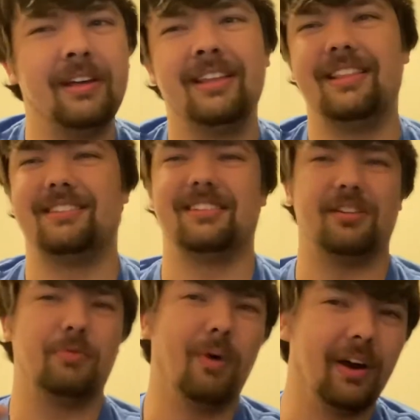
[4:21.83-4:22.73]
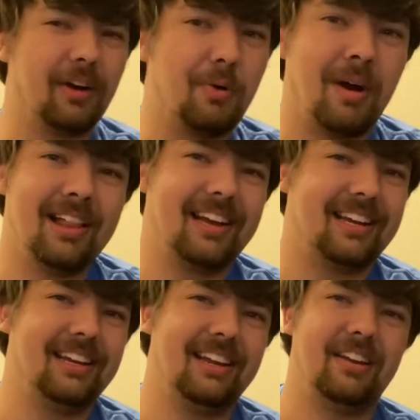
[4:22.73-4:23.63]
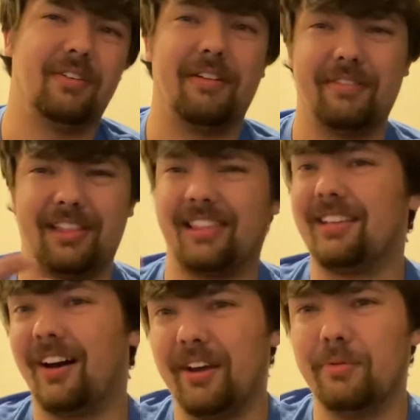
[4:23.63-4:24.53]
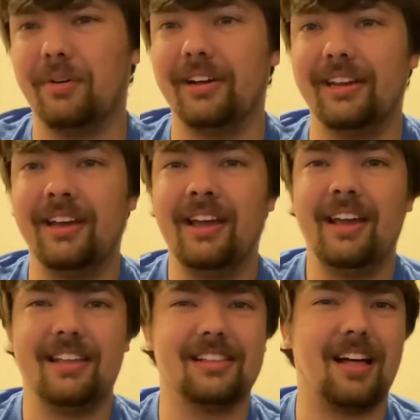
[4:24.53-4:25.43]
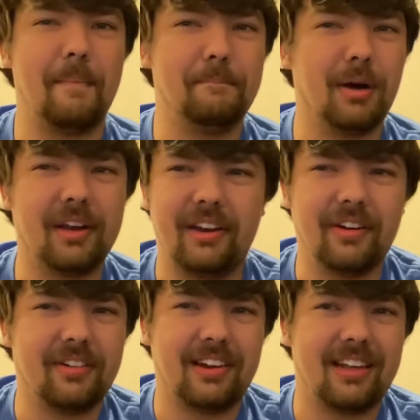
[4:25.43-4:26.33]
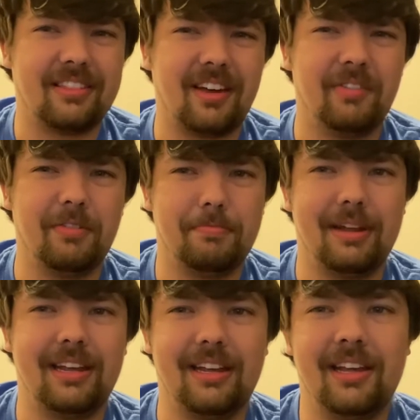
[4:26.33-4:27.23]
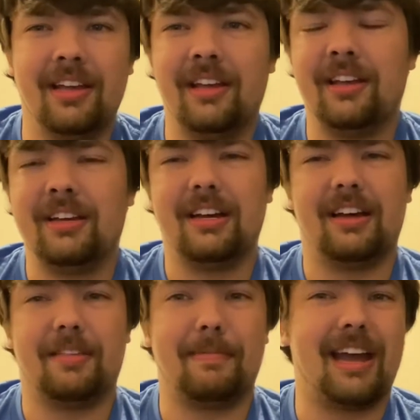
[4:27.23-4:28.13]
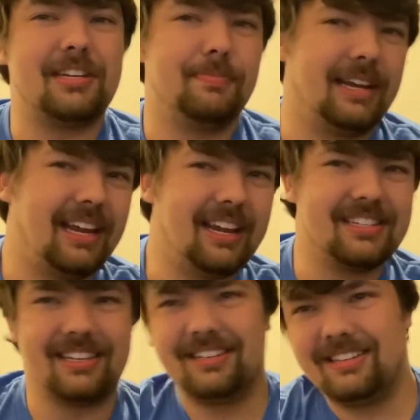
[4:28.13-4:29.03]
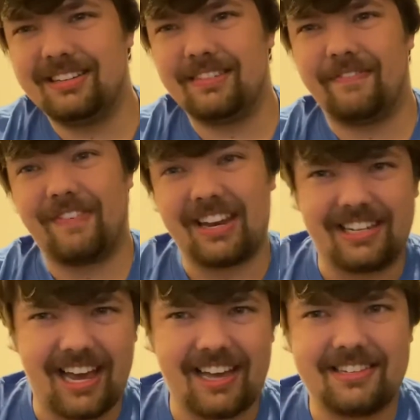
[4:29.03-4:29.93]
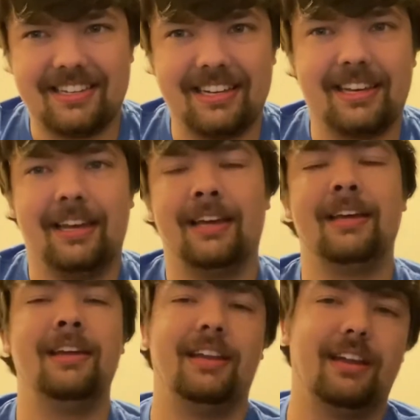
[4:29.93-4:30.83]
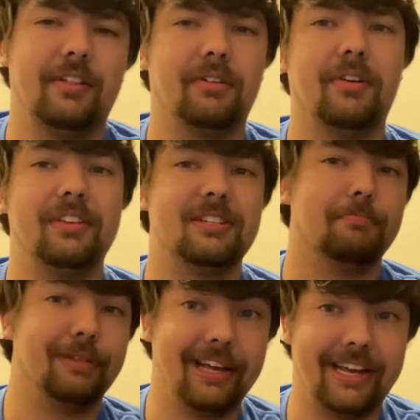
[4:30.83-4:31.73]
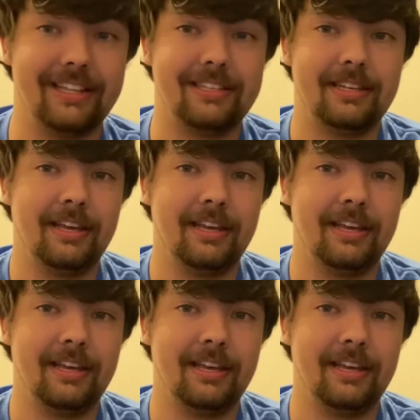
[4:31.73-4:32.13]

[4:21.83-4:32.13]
this doesn't work quite like, I thought it would. It's a lot buggier than I thought it would be. The matchmaking isn't fantastic. There are all these complaints.